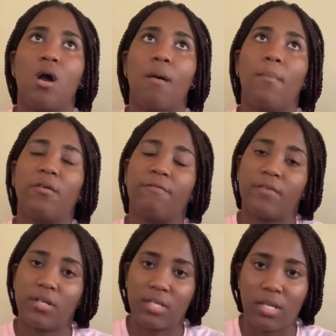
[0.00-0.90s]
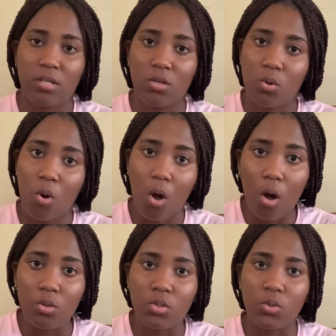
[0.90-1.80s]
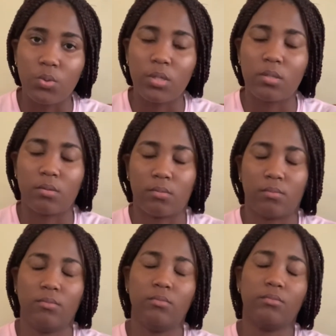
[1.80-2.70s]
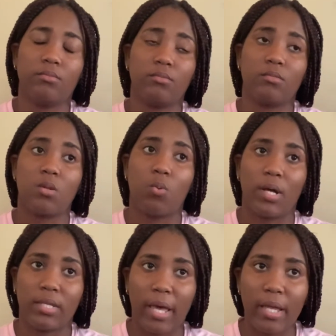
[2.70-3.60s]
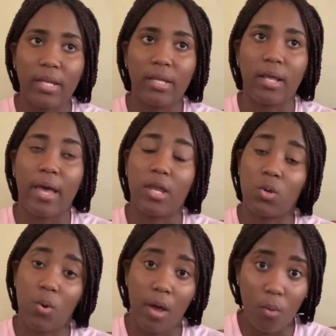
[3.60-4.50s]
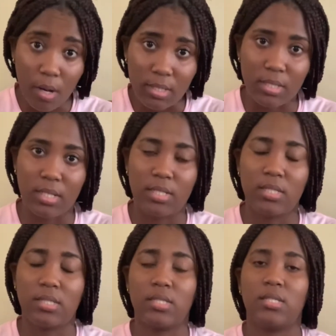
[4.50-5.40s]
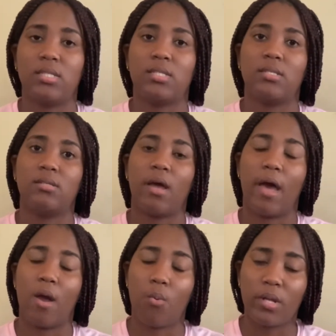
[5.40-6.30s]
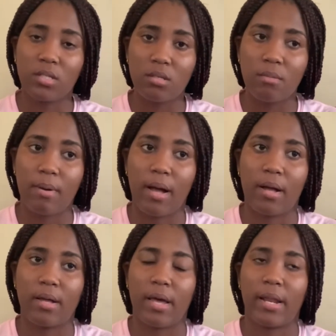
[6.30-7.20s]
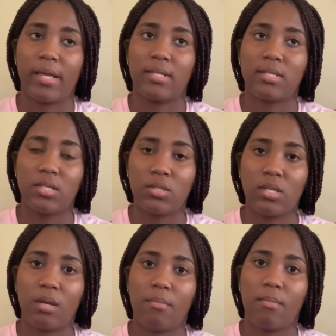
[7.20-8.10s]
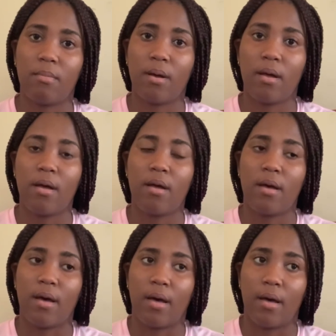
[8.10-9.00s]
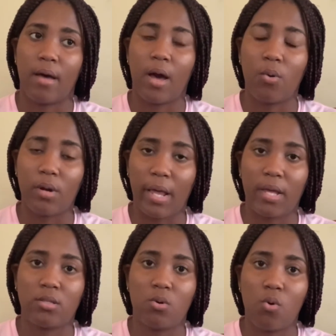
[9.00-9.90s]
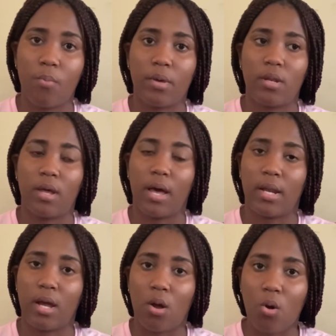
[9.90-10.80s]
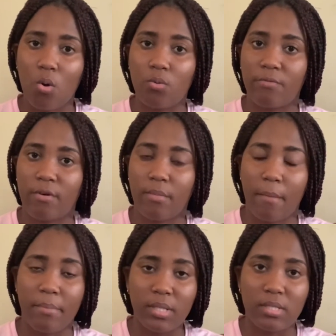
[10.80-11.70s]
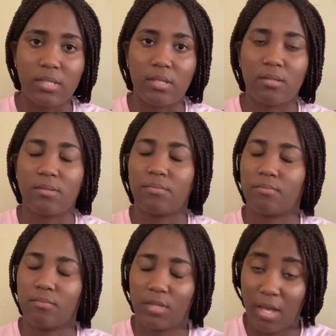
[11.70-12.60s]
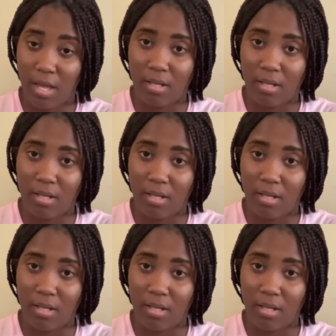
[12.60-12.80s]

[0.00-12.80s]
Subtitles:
But first I didn't know how to do it. What I did, I know I wanted a TCC. I went to the bank and I said to them, I would like to open an account for my business, guys.